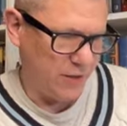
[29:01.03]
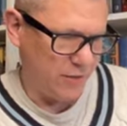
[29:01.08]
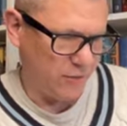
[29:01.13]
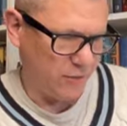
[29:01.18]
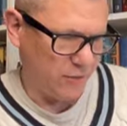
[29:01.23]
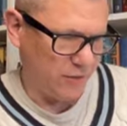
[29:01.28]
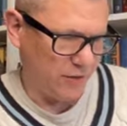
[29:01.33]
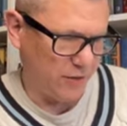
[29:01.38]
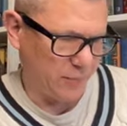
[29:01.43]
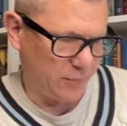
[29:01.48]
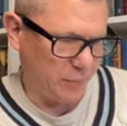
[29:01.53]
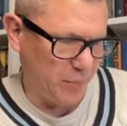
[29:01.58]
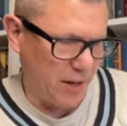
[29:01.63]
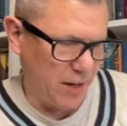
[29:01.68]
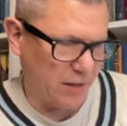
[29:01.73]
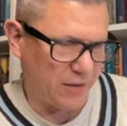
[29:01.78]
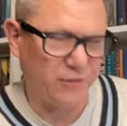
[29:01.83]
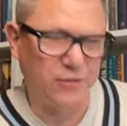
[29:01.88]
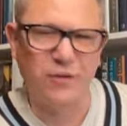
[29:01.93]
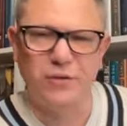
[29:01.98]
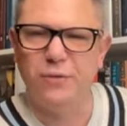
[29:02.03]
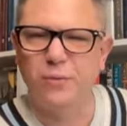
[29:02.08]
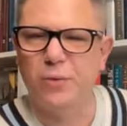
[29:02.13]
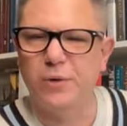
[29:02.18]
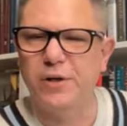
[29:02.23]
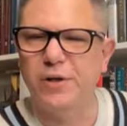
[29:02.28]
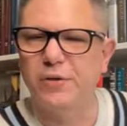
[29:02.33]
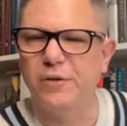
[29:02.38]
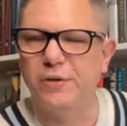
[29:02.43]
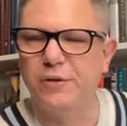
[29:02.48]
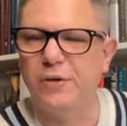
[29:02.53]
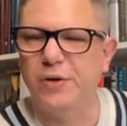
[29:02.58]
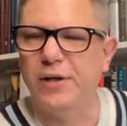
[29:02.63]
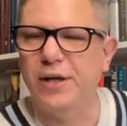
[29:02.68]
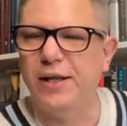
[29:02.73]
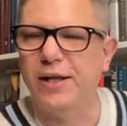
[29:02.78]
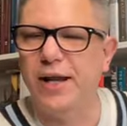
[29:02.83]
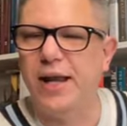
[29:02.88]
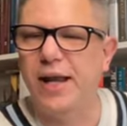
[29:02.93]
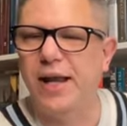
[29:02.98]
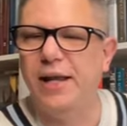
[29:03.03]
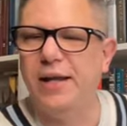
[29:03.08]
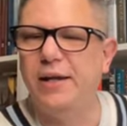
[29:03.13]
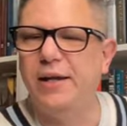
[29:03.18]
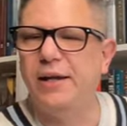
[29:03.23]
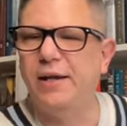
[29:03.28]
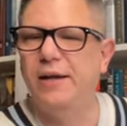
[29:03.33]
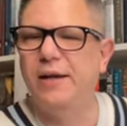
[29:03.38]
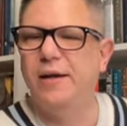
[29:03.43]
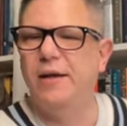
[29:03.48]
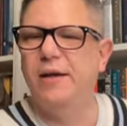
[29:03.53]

here to look at boxes. We're here to look at ink.